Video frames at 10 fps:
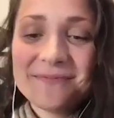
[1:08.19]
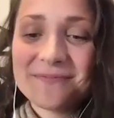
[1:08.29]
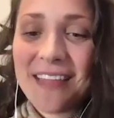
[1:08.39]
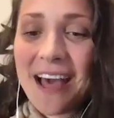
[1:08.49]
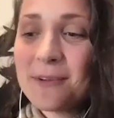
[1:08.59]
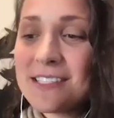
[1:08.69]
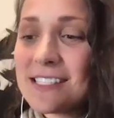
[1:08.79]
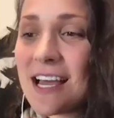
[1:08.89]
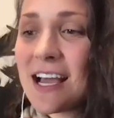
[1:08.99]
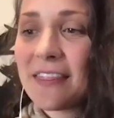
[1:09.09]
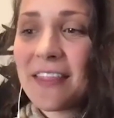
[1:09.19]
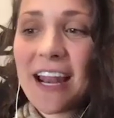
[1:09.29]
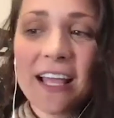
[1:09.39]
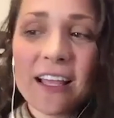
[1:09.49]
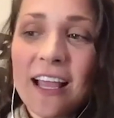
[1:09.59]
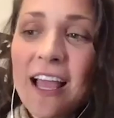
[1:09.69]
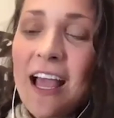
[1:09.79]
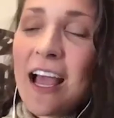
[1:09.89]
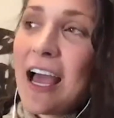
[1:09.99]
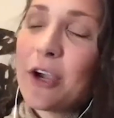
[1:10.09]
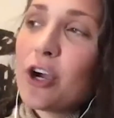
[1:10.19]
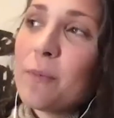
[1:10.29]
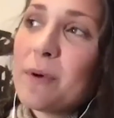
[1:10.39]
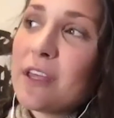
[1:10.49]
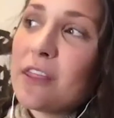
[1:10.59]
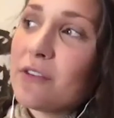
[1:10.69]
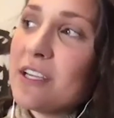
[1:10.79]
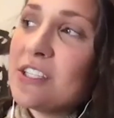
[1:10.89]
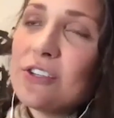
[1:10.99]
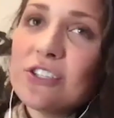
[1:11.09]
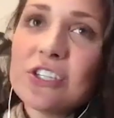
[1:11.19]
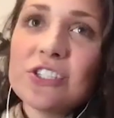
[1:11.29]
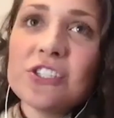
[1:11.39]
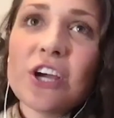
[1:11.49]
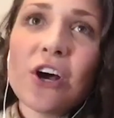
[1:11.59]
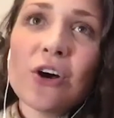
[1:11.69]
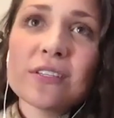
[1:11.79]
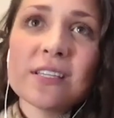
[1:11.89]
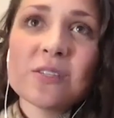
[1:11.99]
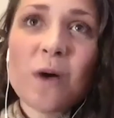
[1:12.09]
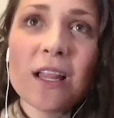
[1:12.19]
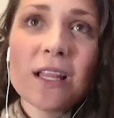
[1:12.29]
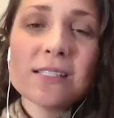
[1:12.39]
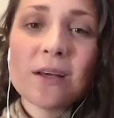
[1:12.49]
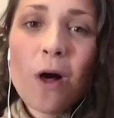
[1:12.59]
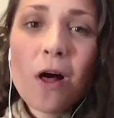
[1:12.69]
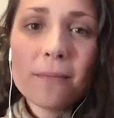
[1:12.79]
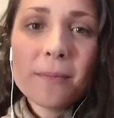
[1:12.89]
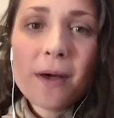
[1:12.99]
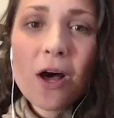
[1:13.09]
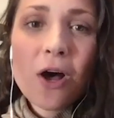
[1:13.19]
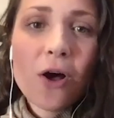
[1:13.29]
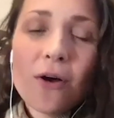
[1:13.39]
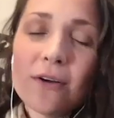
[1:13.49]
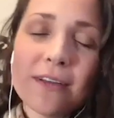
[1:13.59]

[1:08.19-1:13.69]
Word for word: that one stuck, background. and then I I grew up with the Three Stooges jokes as well as the oh, Welcome oh, to Mo. No.